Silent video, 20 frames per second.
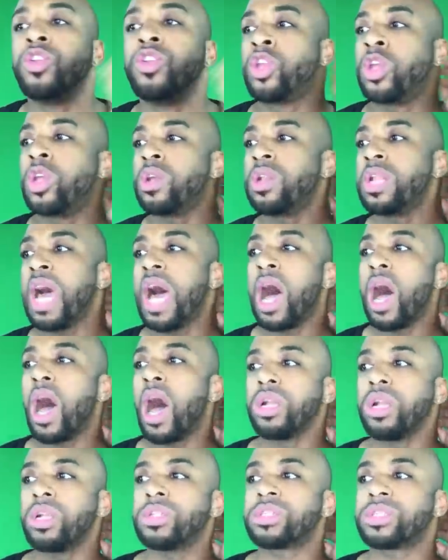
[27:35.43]
Do you not
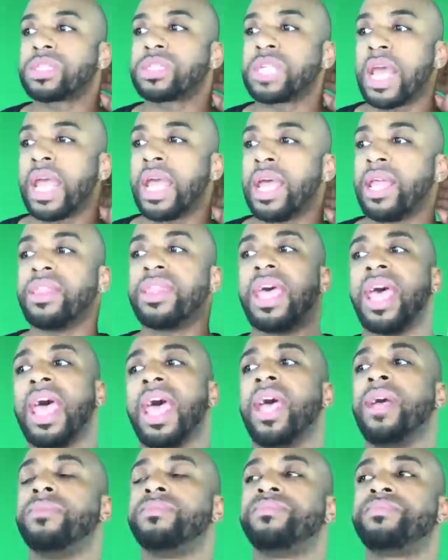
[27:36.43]
understand
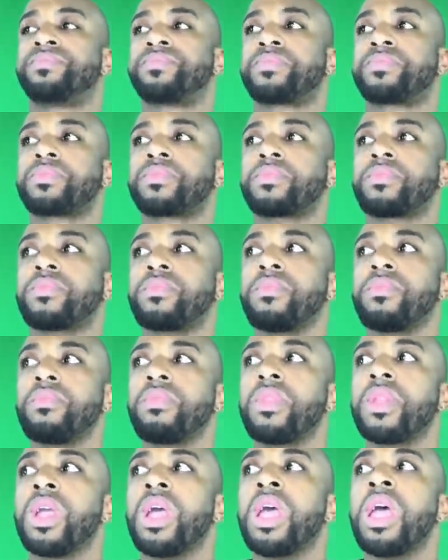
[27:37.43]
that
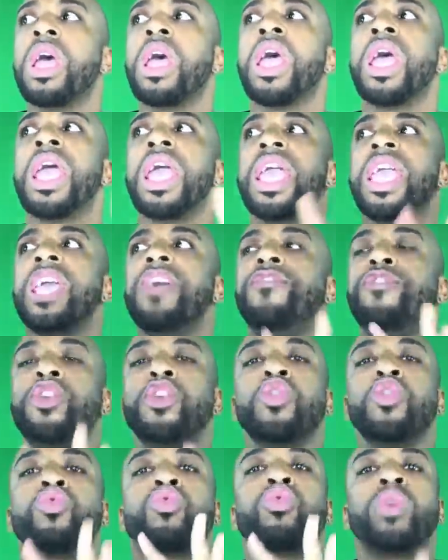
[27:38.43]
if
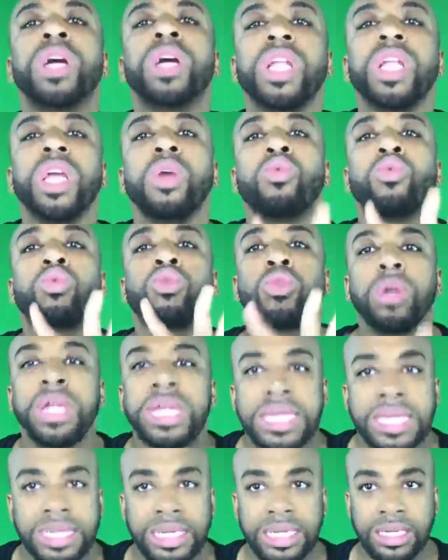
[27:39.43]
you really
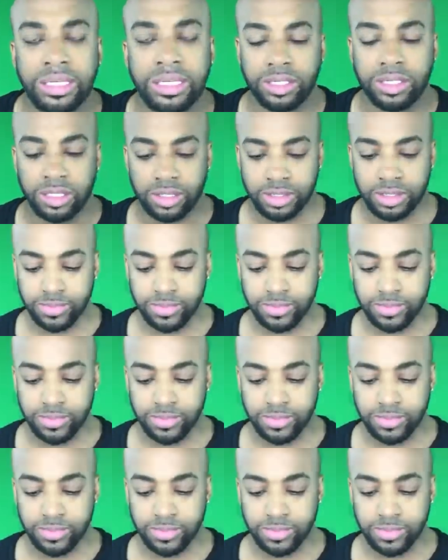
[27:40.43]
read,